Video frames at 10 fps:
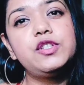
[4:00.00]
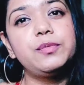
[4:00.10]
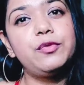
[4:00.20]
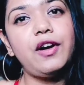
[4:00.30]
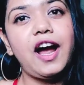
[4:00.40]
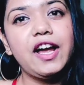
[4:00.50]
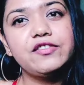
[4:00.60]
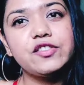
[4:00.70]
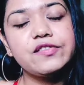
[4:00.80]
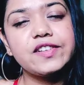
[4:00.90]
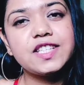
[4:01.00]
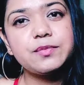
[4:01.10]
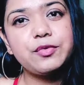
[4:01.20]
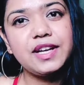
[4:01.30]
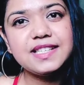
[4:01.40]
deprived of
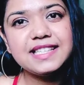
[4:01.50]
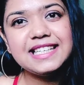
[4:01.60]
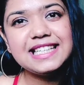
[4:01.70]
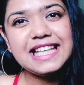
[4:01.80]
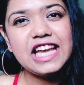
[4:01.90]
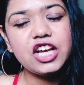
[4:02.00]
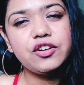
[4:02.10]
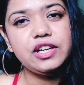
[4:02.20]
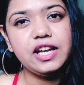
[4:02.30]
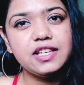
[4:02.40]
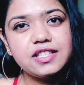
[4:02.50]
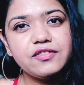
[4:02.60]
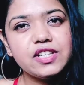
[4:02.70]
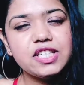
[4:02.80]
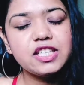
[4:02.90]
expressing their
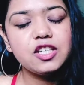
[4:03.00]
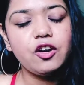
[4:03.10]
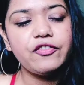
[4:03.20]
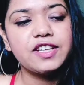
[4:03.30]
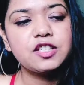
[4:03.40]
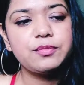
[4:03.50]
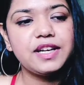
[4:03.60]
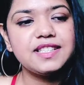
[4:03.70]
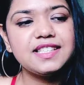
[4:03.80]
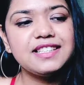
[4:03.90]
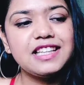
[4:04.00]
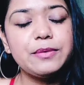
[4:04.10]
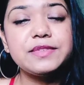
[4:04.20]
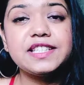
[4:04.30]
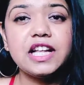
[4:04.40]
creativity, of expressing
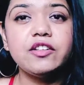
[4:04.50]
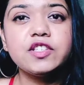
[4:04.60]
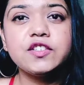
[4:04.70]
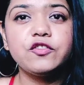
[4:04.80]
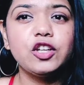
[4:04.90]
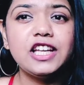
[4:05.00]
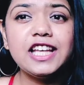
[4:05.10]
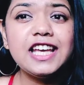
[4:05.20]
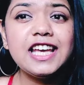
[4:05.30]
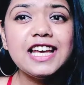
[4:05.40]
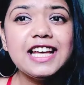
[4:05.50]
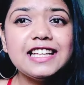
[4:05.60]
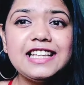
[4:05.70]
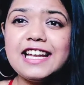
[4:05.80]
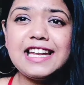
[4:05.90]
themselves fully,
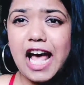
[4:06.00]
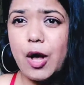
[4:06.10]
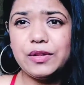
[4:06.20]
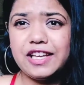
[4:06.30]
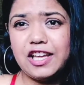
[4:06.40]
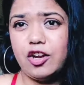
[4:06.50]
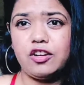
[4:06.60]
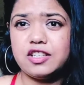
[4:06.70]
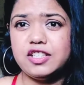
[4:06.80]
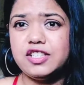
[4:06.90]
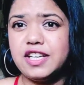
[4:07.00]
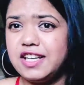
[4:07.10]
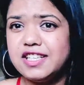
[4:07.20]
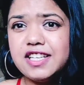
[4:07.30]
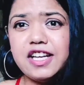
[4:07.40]
that now they cannot
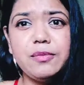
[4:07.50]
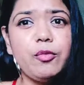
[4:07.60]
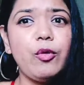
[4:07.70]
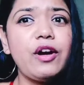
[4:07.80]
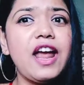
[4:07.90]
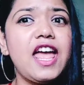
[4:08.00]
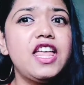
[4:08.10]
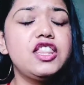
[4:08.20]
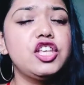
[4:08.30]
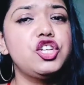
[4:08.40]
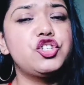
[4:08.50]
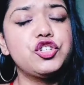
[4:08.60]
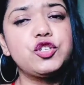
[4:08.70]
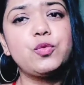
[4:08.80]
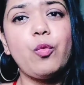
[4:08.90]
contain it anymore, and they
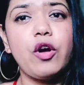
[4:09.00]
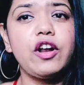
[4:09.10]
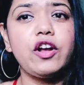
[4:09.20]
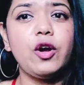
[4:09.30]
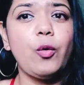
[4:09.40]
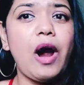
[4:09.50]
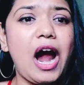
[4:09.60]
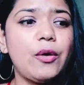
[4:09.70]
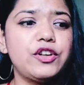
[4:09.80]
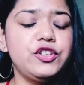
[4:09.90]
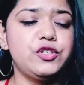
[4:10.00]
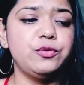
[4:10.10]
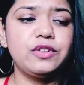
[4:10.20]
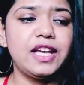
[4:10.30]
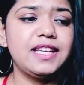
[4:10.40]
just want to go out and
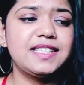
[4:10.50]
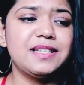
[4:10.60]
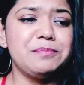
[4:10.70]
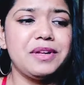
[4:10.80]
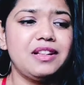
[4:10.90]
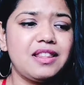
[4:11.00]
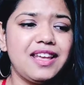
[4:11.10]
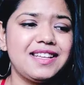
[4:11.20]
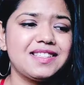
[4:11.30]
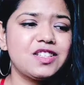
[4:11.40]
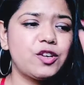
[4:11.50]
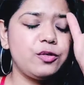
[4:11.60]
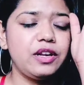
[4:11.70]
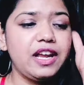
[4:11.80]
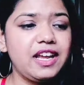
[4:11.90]
do things and build things and
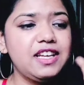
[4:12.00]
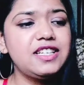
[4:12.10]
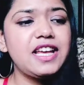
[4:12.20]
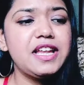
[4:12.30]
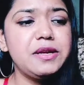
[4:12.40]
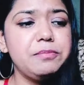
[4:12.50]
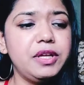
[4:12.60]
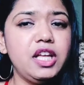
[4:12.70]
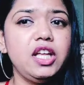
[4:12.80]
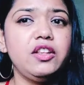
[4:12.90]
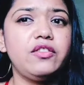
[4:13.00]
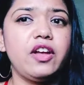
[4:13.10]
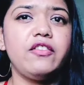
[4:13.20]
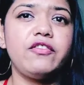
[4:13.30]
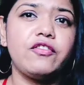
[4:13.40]
create and be their